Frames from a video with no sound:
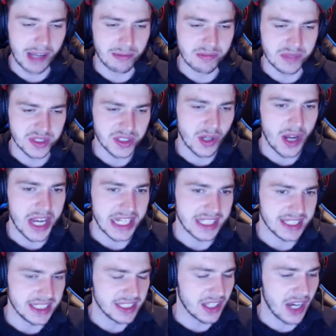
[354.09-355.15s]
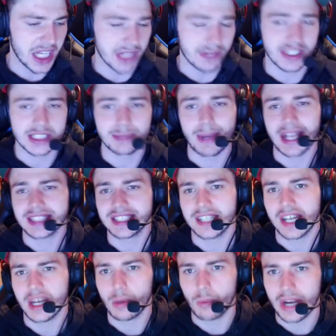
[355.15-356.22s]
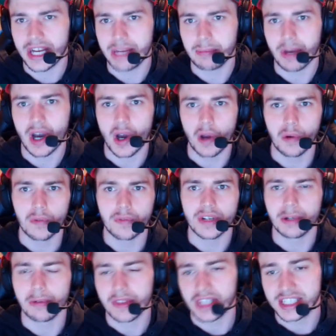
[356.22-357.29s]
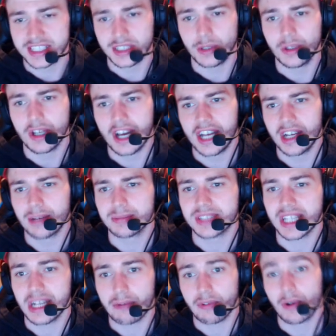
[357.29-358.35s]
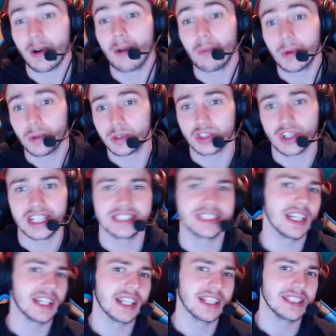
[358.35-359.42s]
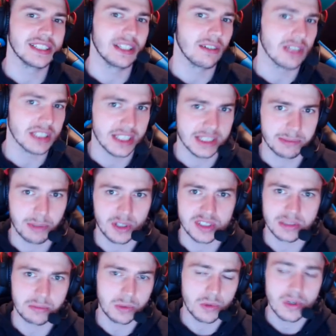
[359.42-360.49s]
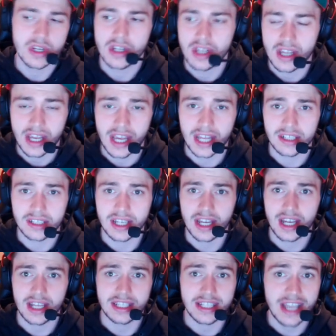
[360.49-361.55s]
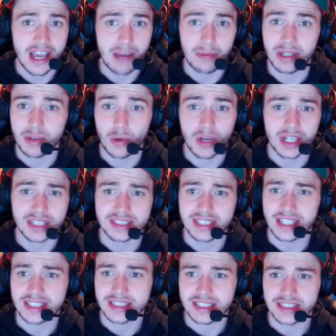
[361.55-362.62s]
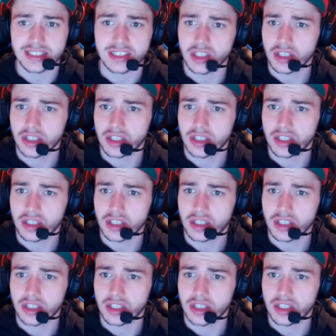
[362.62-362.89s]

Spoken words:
So it's kind of expected in a way, but hopefully with these new lineups, then everyone will try and take it as seriously as possible. And yeah, I mean, all I can say is good